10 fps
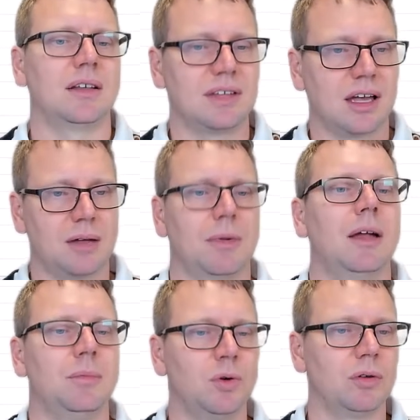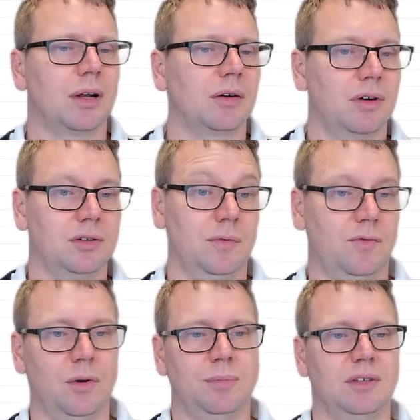time I'm doing migration
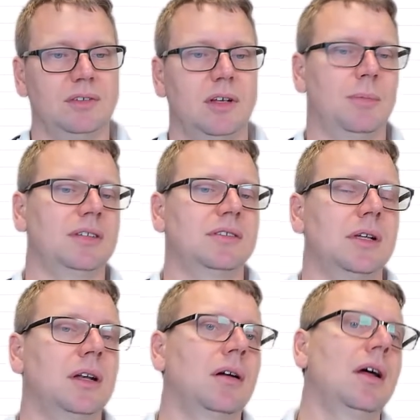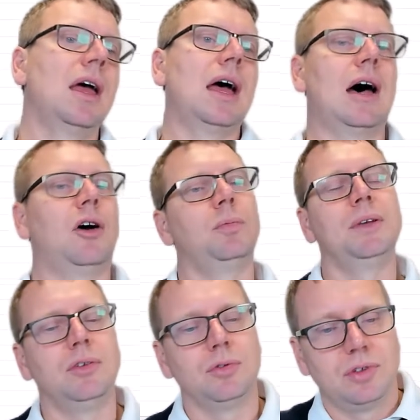from this GMS sender, I'll be
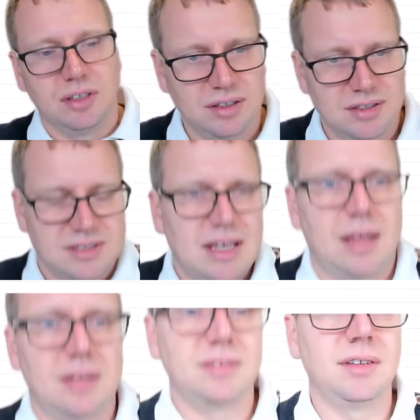using this as the